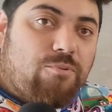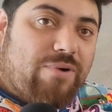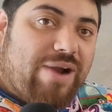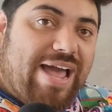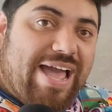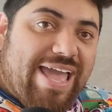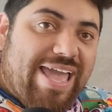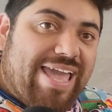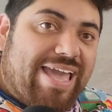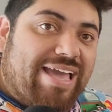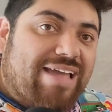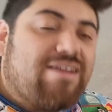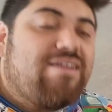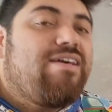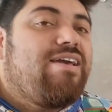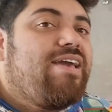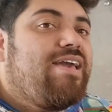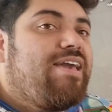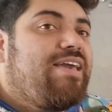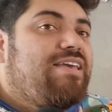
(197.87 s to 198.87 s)
Bryant
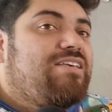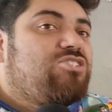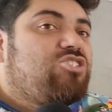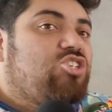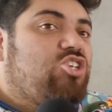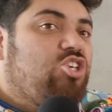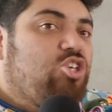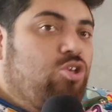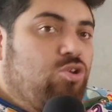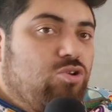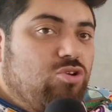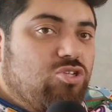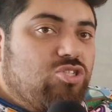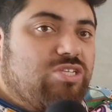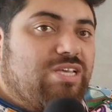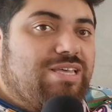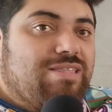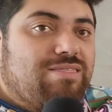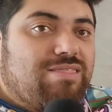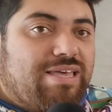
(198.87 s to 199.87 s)
is
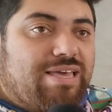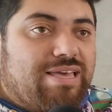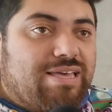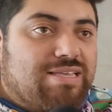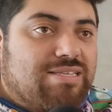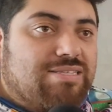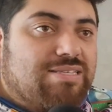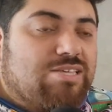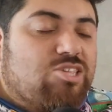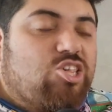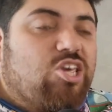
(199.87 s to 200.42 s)
using this,